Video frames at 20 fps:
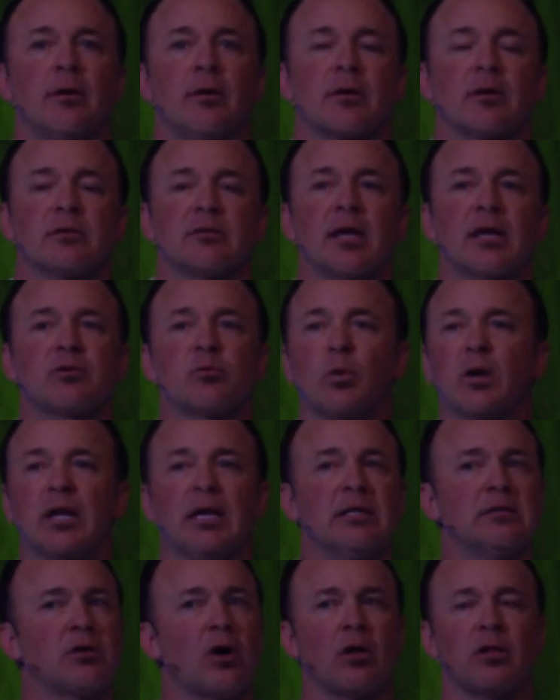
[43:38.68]
Because that's what
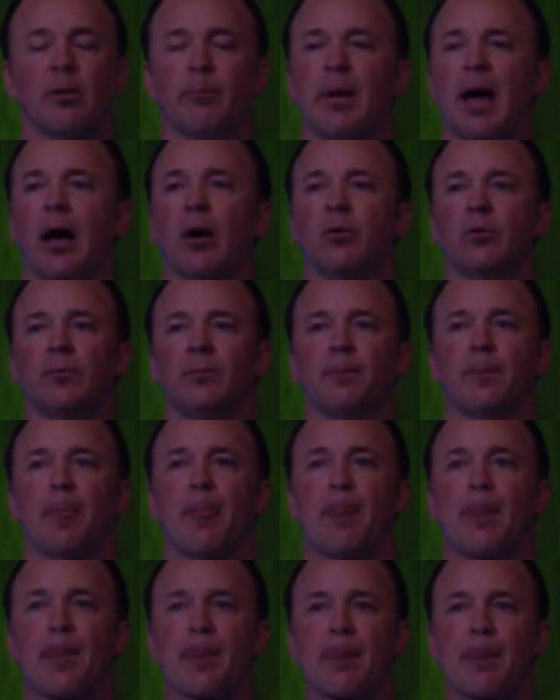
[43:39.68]
he's all about.
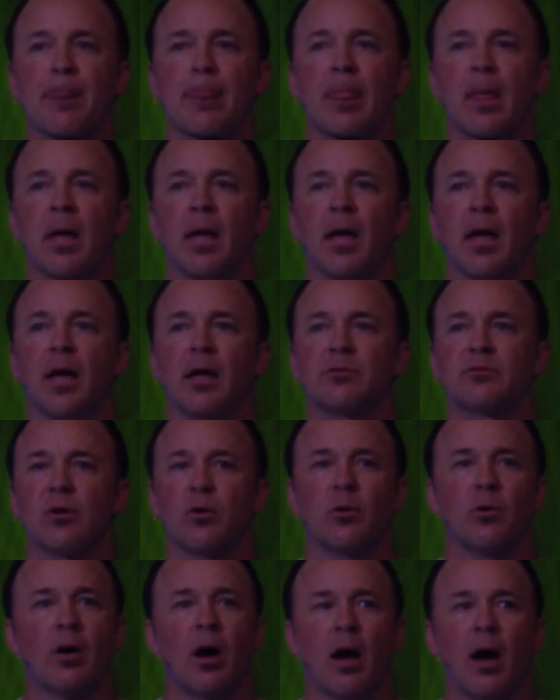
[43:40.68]
And
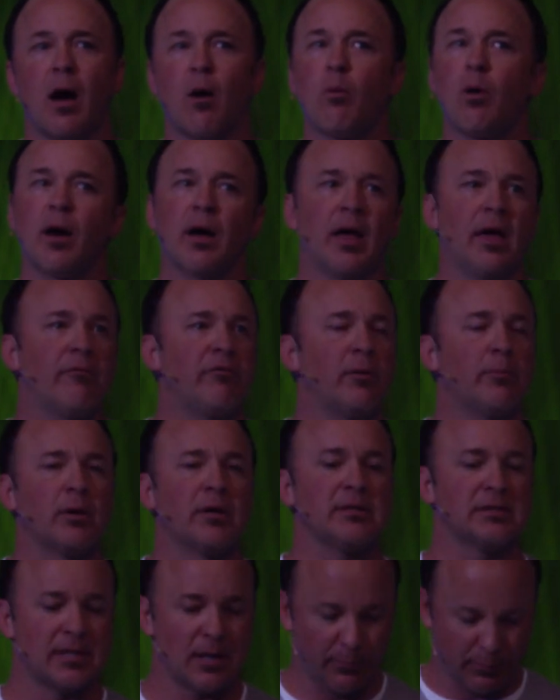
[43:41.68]
so I want
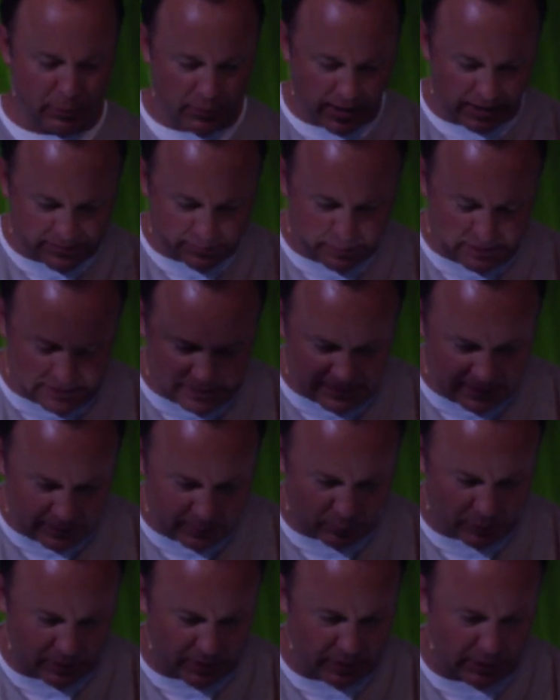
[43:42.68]
everybody's help. You guys be
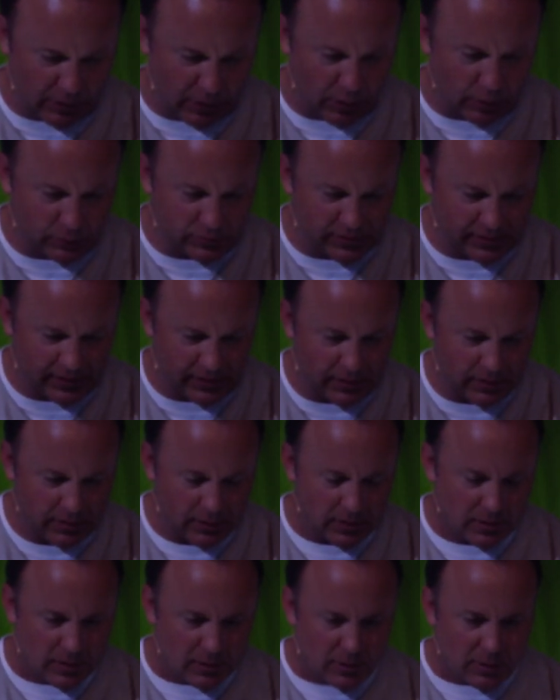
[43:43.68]
seated. We're going to close here
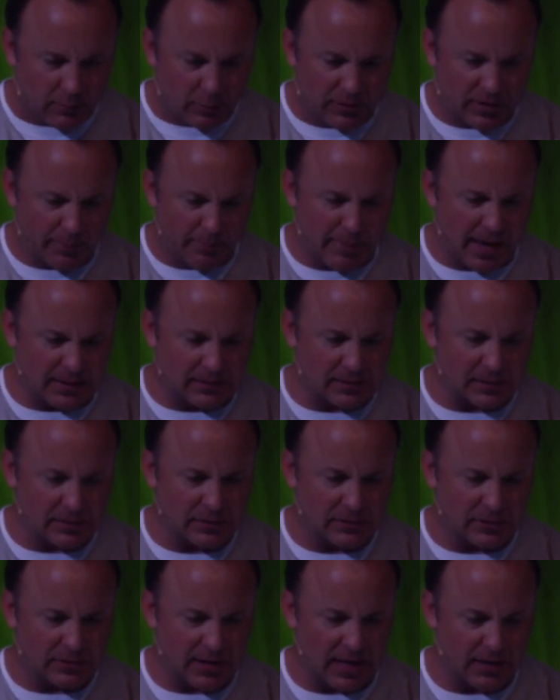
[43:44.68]
with a
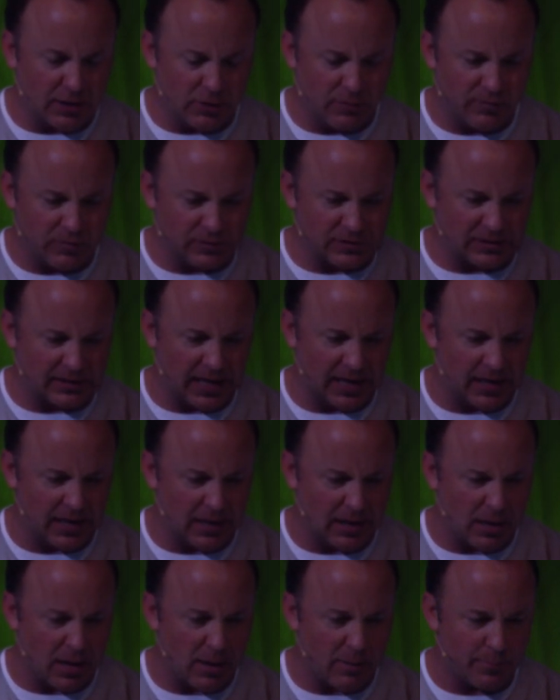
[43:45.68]
message. Thank you for
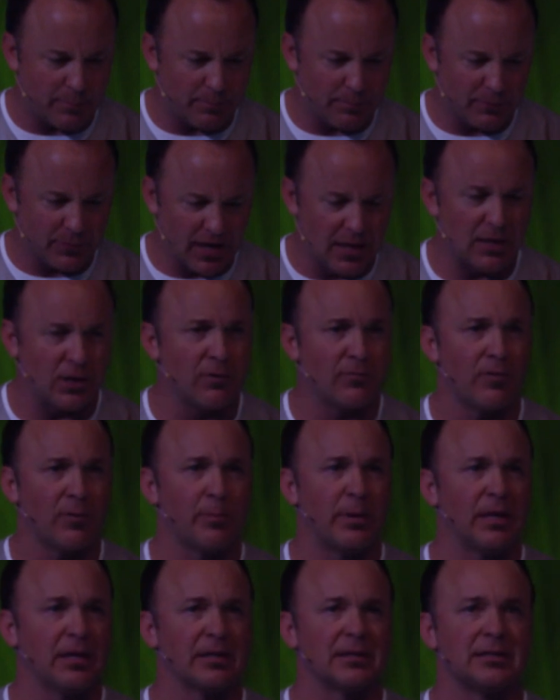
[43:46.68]
standing up. Thank you for
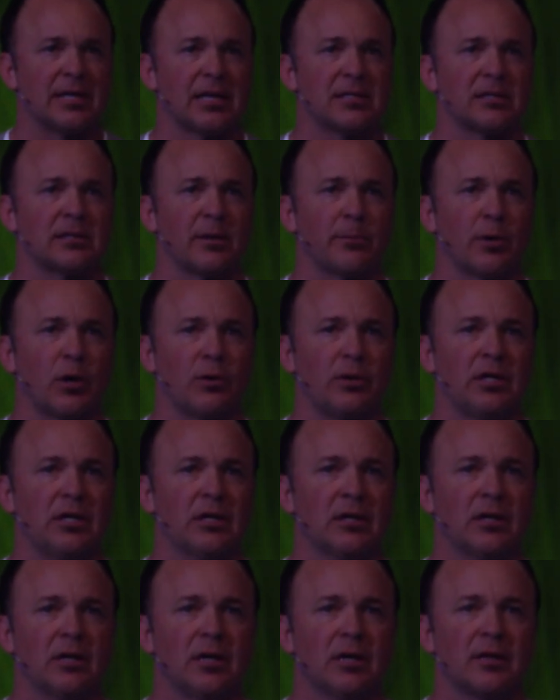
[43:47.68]
being a testimony.
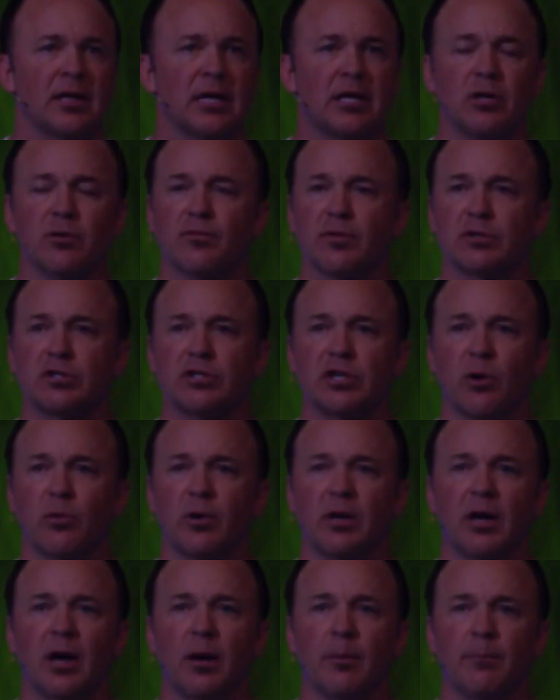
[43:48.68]
Thank you for
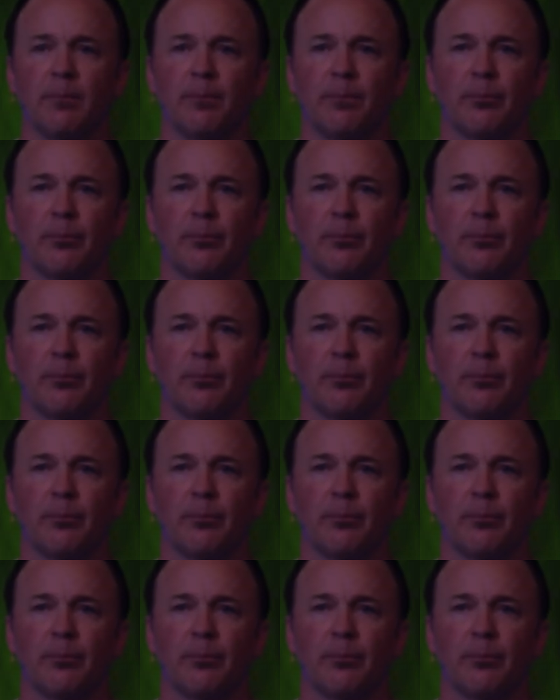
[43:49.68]
showing up.